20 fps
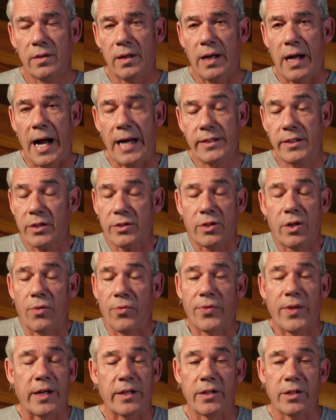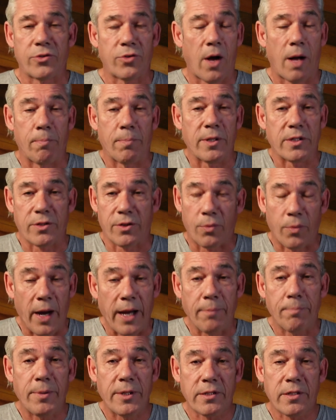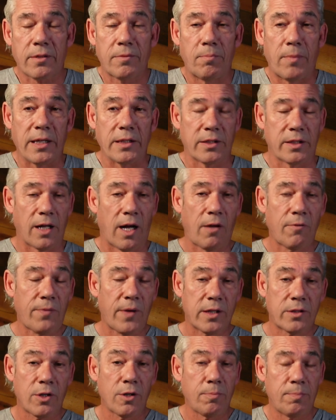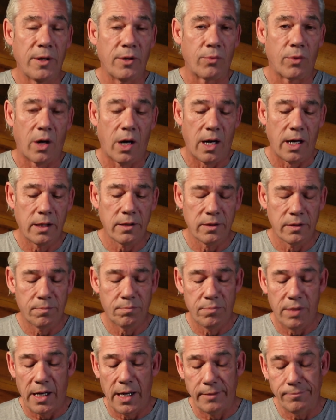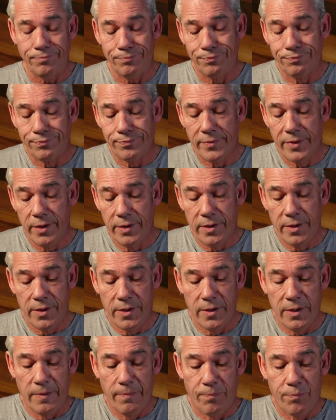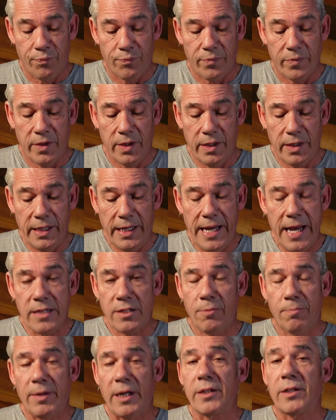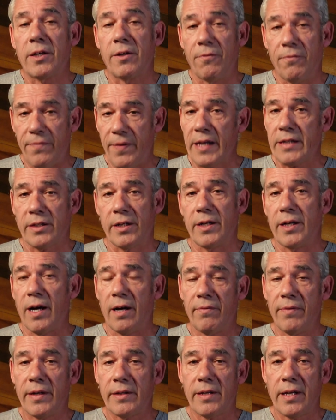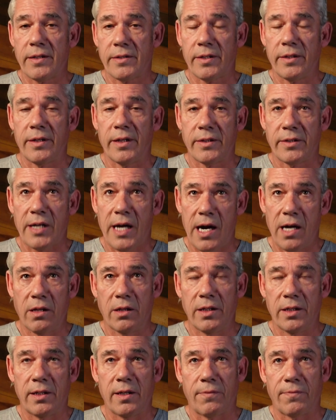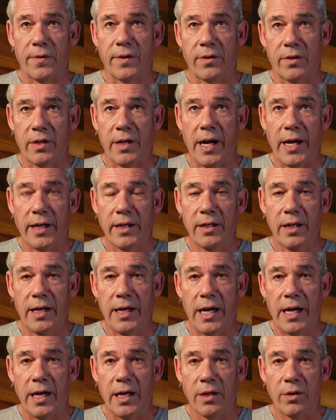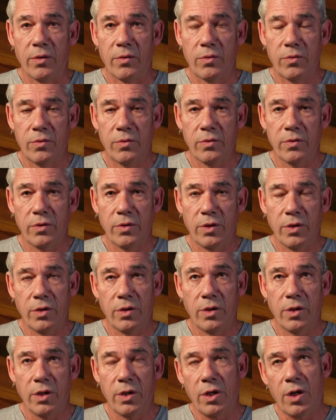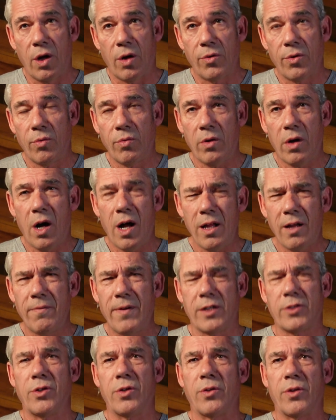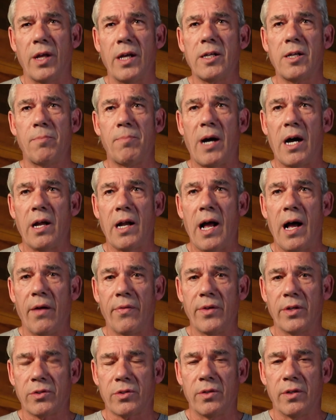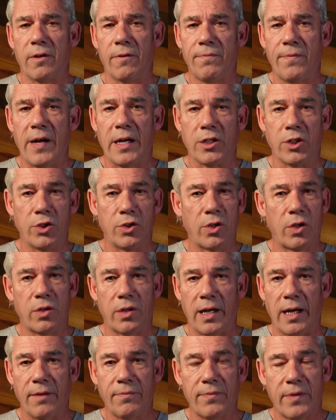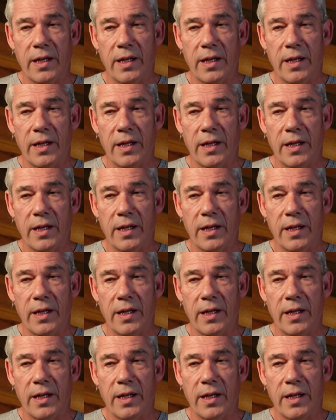I just don't think that Trump is a rapist myself. I could be wrong, but he hasn't been convicted of it. That's an entirely different thing. And, you know, all of us should think about how this could affect your life.